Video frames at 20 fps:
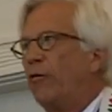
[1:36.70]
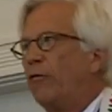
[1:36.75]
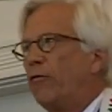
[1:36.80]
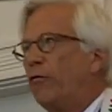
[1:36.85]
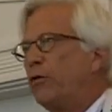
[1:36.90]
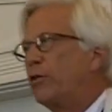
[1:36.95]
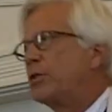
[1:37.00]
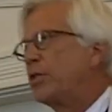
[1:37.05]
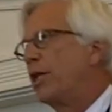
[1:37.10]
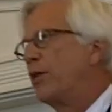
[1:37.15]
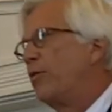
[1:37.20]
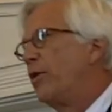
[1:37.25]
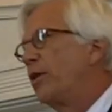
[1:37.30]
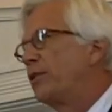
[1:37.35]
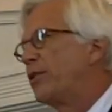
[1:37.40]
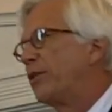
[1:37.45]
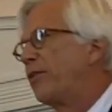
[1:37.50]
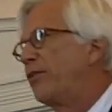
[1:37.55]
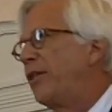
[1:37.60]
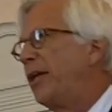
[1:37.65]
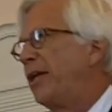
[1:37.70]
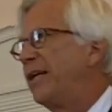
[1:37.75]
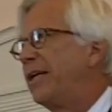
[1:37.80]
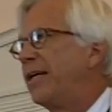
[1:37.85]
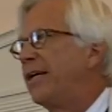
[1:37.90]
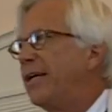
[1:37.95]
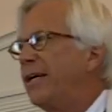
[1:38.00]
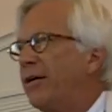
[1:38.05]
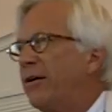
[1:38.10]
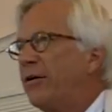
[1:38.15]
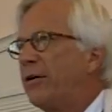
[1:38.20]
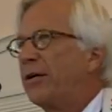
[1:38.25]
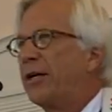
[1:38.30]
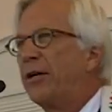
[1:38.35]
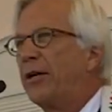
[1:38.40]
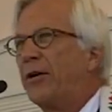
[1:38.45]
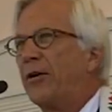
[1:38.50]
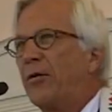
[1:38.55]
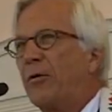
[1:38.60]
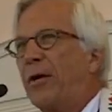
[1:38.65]
First, I want to thank Eric
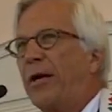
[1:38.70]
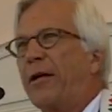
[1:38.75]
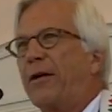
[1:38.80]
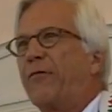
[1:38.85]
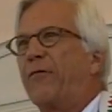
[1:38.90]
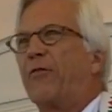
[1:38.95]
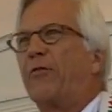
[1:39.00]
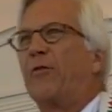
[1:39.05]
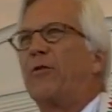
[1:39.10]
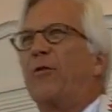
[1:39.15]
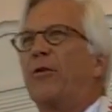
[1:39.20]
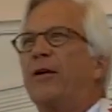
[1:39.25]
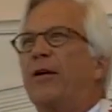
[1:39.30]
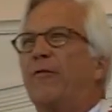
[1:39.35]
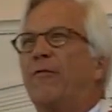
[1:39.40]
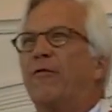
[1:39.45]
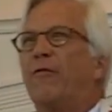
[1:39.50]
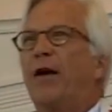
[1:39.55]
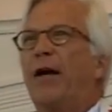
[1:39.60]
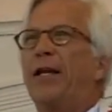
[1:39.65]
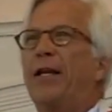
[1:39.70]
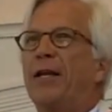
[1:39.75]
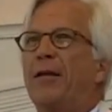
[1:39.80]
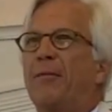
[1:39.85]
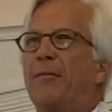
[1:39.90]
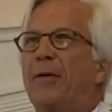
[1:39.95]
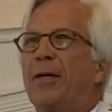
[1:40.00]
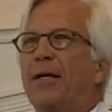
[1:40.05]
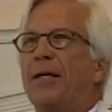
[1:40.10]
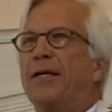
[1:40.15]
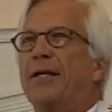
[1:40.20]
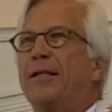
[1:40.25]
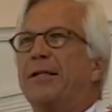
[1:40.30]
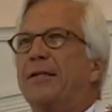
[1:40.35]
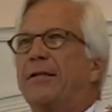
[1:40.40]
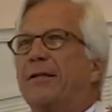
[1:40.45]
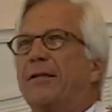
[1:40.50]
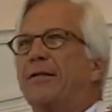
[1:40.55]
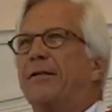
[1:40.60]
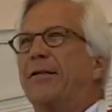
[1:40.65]
and Greg for inviting me
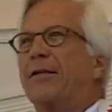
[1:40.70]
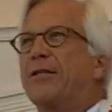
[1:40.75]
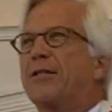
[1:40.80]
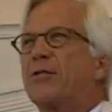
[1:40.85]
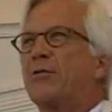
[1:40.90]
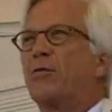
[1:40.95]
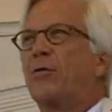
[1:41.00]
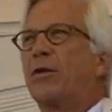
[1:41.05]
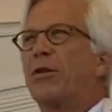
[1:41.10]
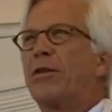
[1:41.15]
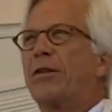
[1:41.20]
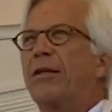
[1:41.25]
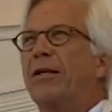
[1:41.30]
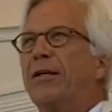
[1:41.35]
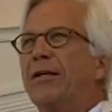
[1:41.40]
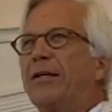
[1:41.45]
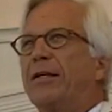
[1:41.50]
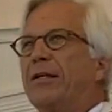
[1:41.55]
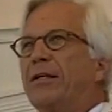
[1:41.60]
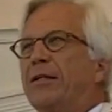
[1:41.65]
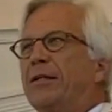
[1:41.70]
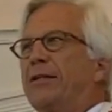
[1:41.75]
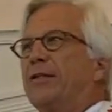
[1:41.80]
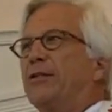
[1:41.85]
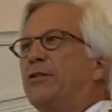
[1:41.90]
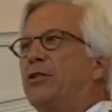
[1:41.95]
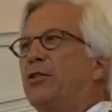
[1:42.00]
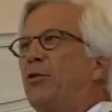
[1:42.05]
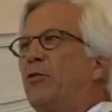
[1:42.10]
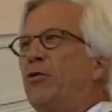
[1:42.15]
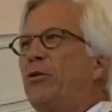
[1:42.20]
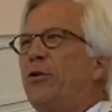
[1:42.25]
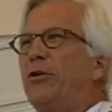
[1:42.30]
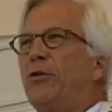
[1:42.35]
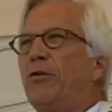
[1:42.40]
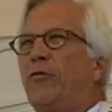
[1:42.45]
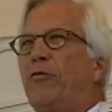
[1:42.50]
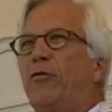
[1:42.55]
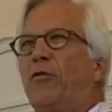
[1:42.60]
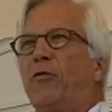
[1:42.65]
to this with so
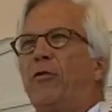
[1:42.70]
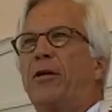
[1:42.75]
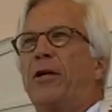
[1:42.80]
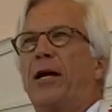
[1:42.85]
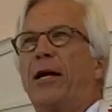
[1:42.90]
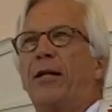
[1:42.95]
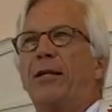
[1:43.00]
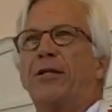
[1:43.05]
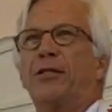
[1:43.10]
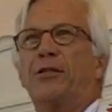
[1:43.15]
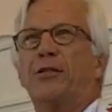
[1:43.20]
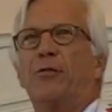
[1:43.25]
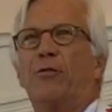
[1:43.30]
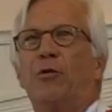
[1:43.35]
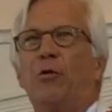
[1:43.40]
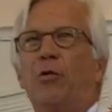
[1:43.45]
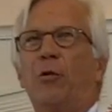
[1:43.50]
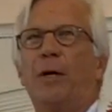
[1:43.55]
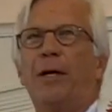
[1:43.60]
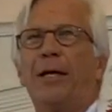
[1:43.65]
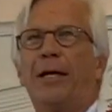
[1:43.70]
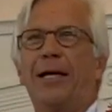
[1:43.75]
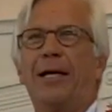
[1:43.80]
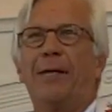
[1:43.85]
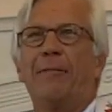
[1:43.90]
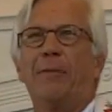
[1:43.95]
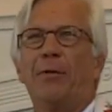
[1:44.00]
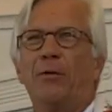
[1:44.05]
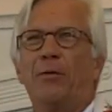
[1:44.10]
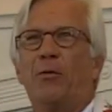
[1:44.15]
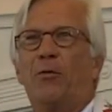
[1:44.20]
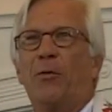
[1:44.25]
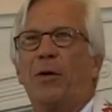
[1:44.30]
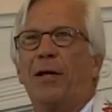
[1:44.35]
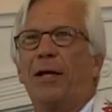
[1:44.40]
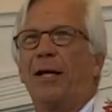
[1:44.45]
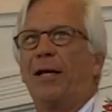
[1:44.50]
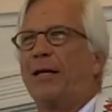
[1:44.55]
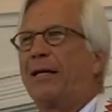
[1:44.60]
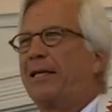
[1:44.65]
little foreknowledge of who I am and
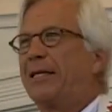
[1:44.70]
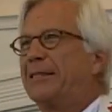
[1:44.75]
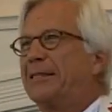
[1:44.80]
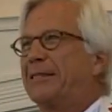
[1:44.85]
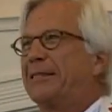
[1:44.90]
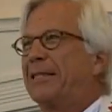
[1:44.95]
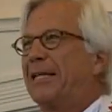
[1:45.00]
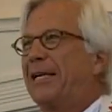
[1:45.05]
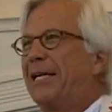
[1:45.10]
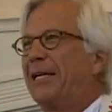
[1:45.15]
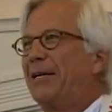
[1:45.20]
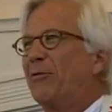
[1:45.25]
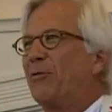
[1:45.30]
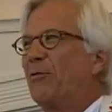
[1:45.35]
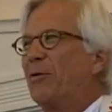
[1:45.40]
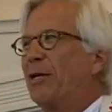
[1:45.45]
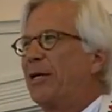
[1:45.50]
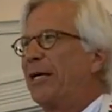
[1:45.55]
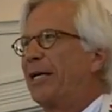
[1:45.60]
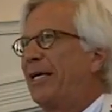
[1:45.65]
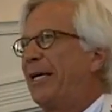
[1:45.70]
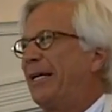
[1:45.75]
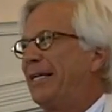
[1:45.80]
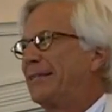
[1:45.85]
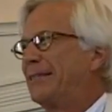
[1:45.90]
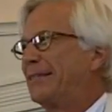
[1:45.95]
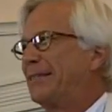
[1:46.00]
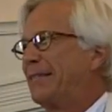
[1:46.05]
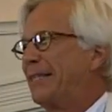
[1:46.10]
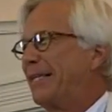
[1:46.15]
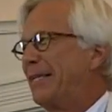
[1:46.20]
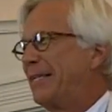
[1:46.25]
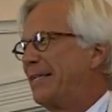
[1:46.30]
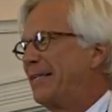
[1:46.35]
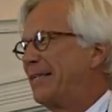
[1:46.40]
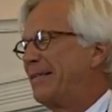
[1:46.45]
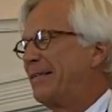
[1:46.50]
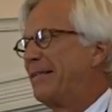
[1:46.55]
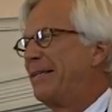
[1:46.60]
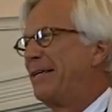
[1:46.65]
what I can say and what I can't say.
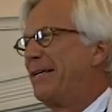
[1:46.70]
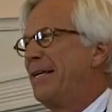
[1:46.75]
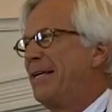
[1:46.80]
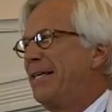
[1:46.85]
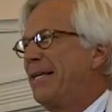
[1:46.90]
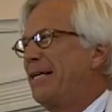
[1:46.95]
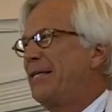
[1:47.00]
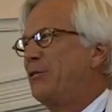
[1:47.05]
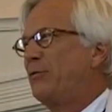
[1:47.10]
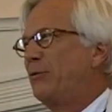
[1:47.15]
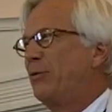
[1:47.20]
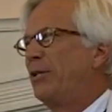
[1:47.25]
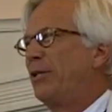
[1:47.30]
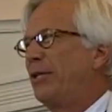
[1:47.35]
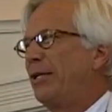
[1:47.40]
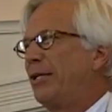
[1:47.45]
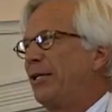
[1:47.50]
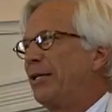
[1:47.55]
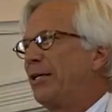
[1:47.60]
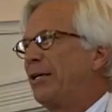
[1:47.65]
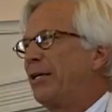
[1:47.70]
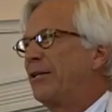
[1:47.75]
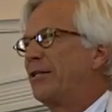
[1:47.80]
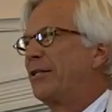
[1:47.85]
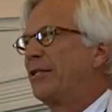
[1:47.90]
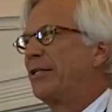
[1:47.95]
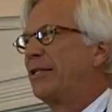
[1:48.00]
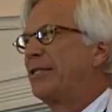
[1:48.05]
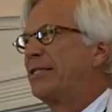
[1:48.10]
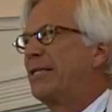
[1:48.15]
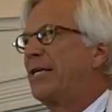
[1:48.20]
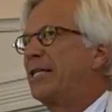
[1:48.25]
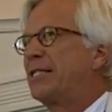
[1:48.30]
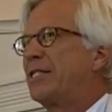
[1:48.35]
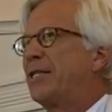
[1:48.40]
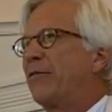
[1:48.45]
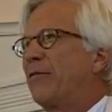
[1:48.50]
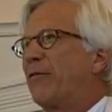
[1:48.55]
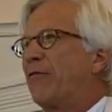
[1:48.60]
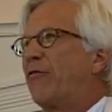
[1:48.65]
And that's really the
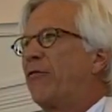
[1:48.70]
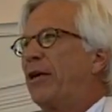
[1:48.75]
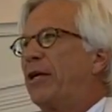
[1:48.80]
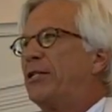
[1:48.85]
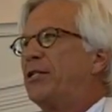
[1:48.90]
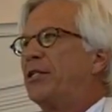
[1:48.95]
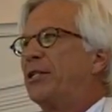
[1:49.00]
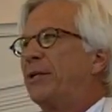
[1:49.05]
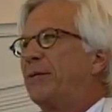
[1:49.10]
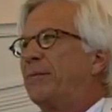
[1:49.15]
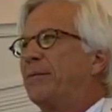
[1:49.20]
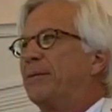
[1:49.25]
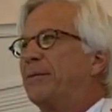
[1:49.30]
test of a friendship.